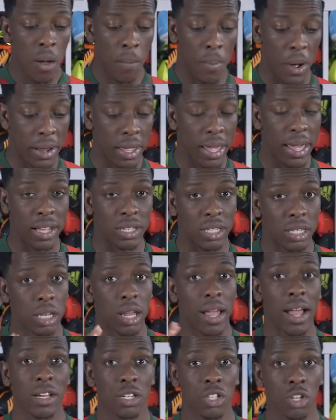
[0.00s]
But
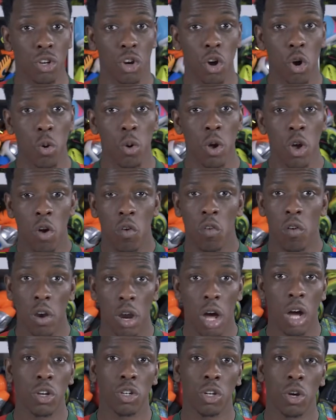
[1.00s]
yes, as you know,
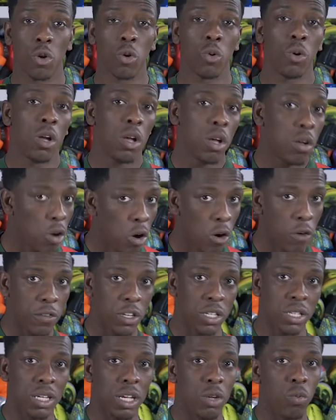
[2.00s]
Ronaldo
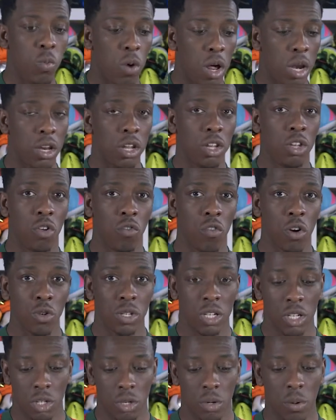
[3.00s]
obviously won the
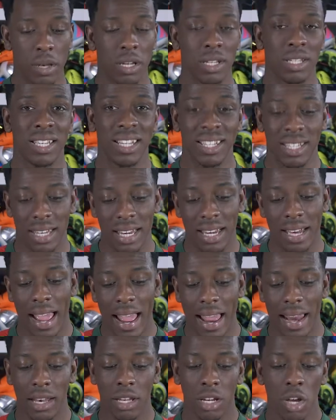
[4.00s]
Euros in 2016,
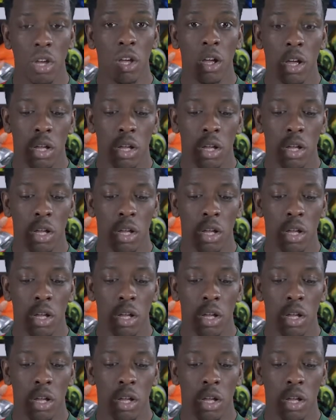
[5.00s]
and